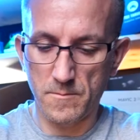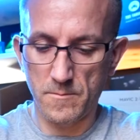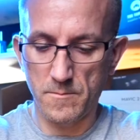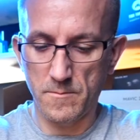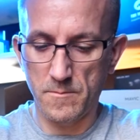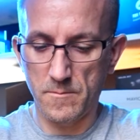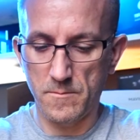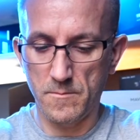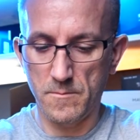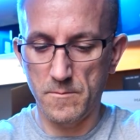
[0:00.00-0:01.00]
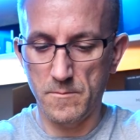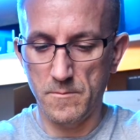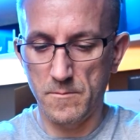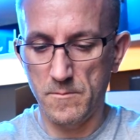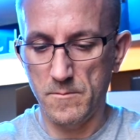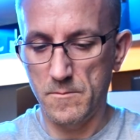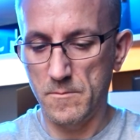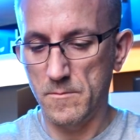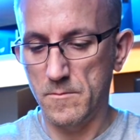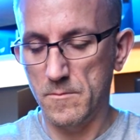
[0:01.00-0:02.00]

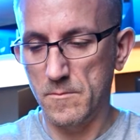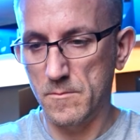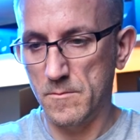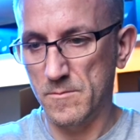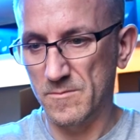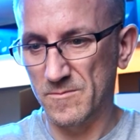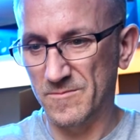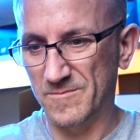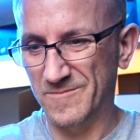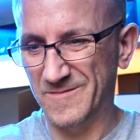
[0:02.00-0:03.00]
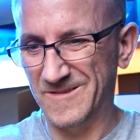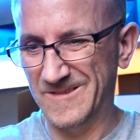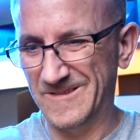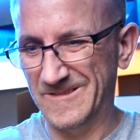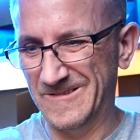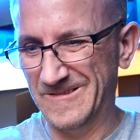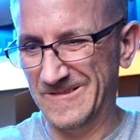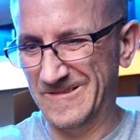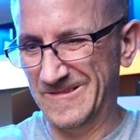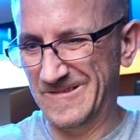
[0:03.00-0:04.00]

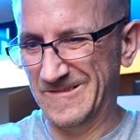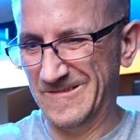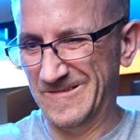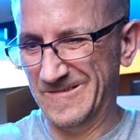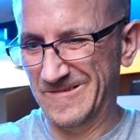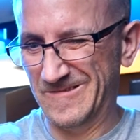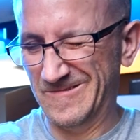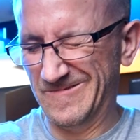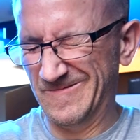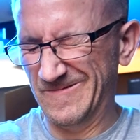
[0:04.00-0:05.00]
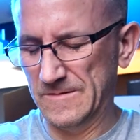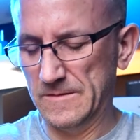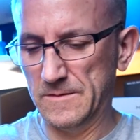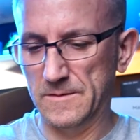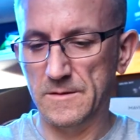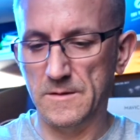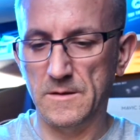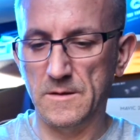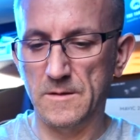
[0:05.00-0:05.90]
[no speech]